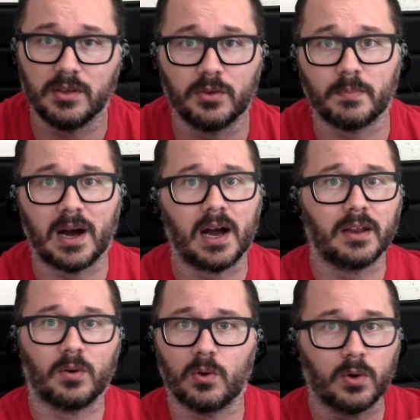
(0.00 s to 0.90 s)
Either
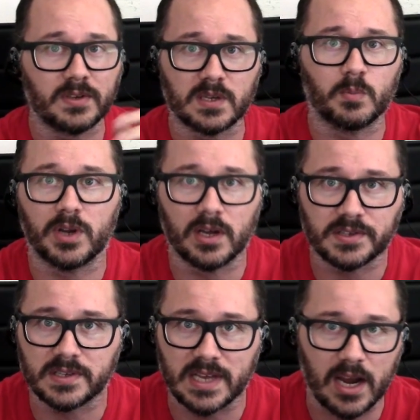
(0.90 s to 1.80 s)
mine or someone else's.